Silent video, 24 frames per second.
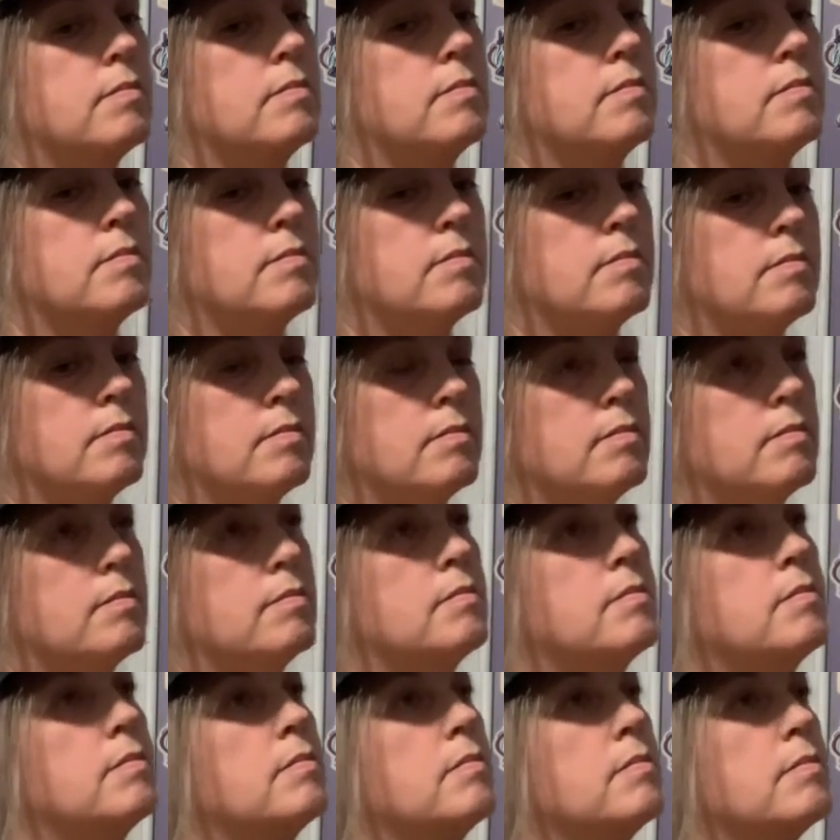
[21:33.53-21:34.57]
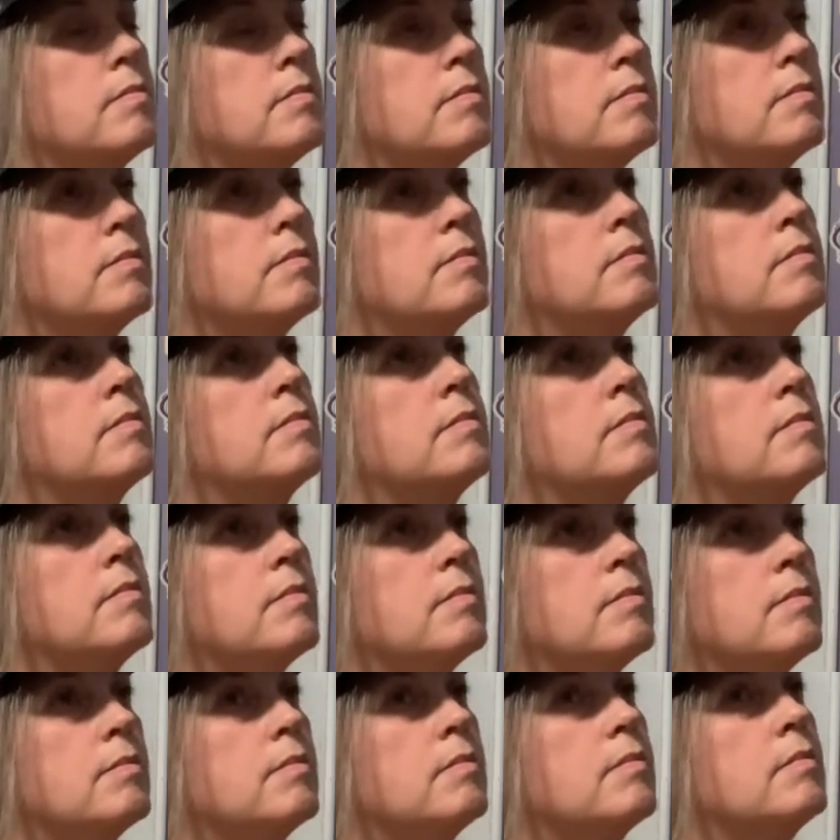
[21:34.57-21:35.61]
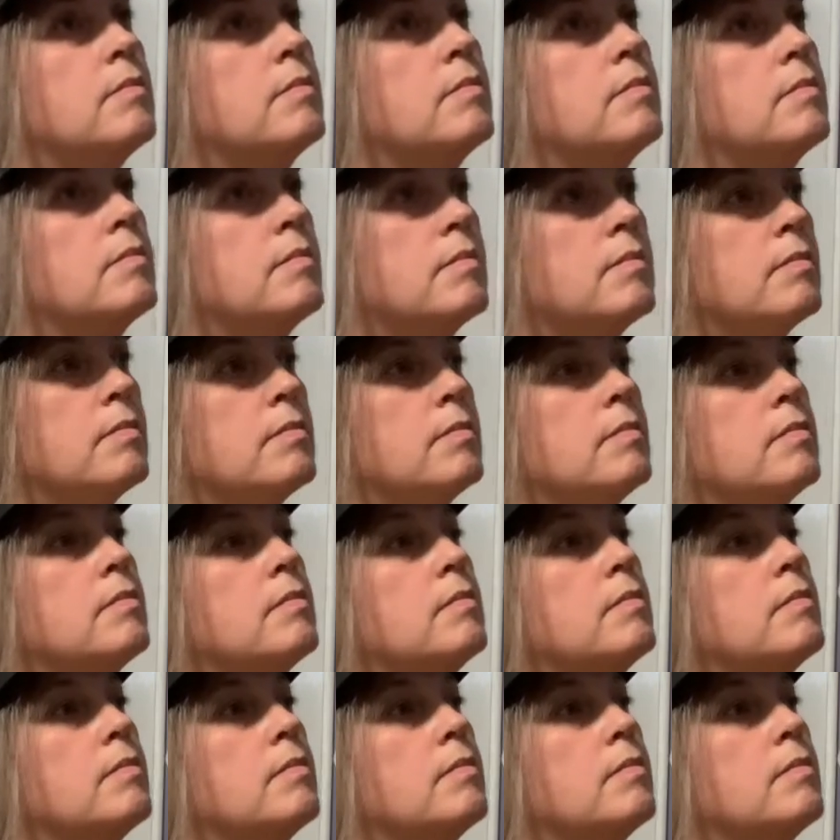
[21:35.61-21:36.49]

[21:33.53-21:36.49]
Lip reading: So that is now 3 unanswered goals to give him the 3-3